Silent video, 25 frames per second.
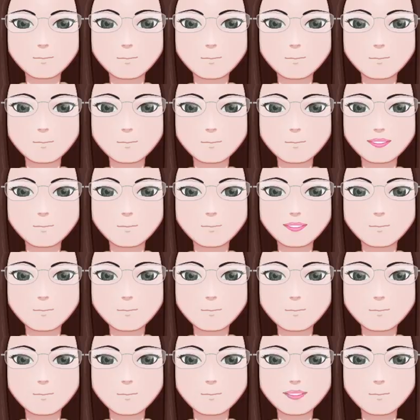In fact, there's
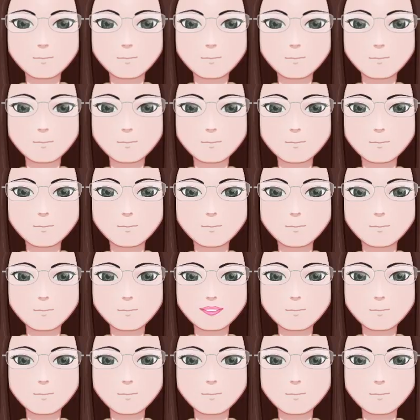quite a few of them that didn't even
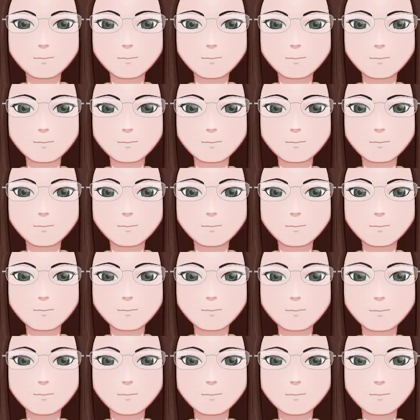change the words that much.